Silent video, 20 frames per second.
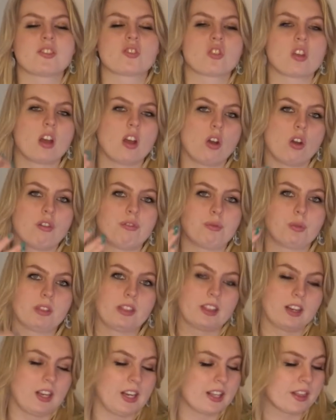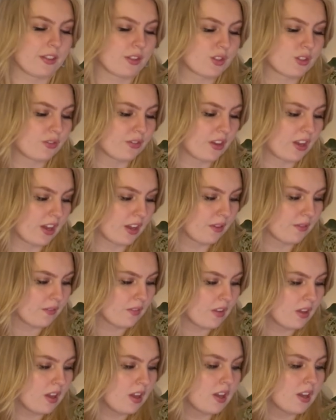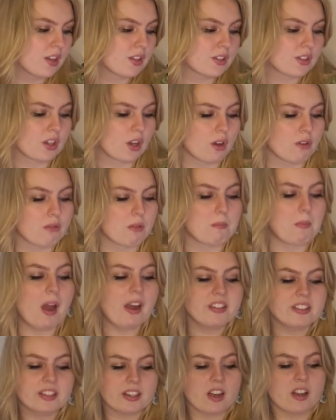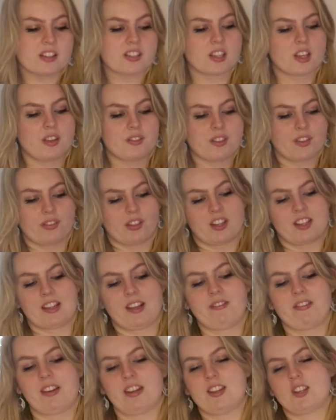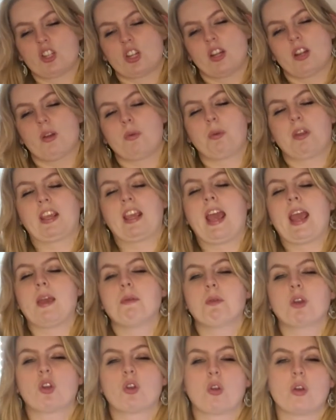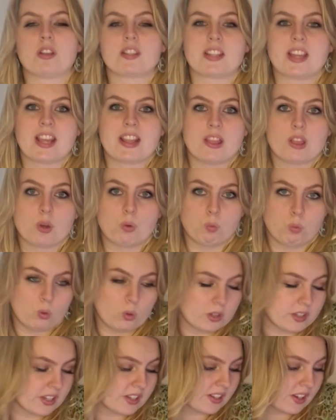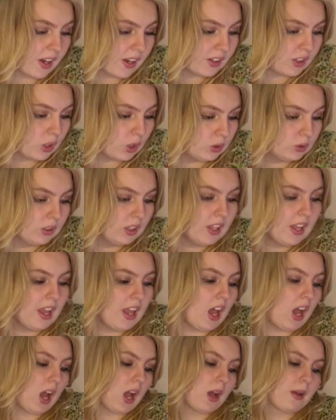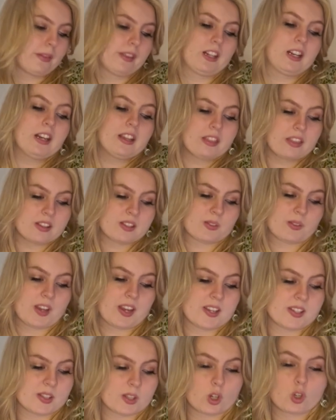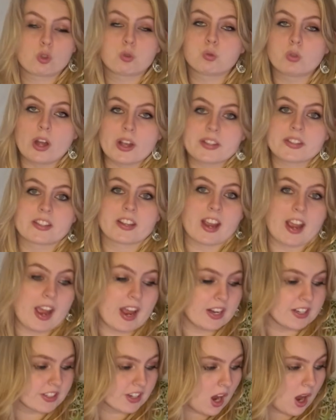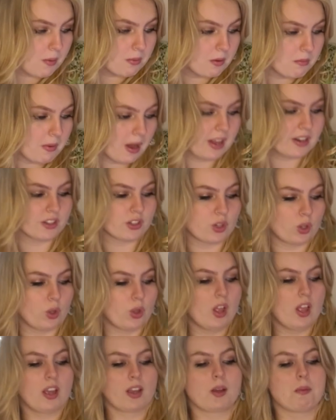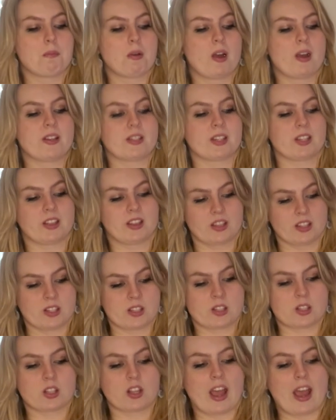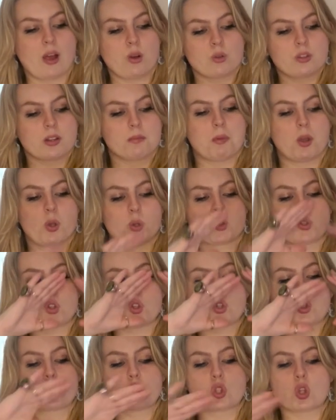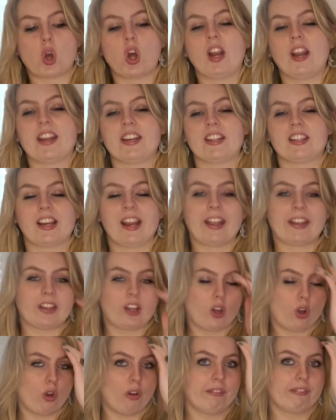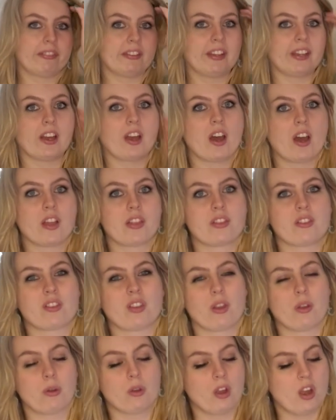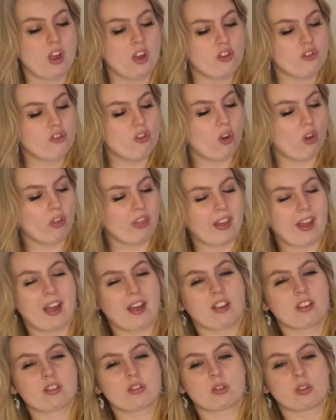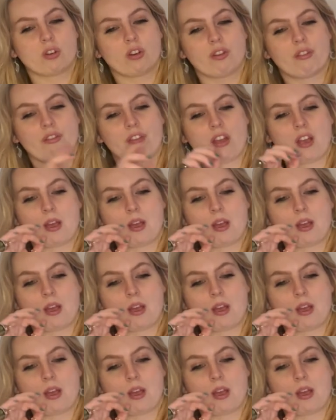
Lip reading: start off with the lithosphere. So reminding ourselves of the definition that we came across in the water cycle, the lithosphere is the crust and upper mantle comprising this outermost solid layer of the earth. So not that sort of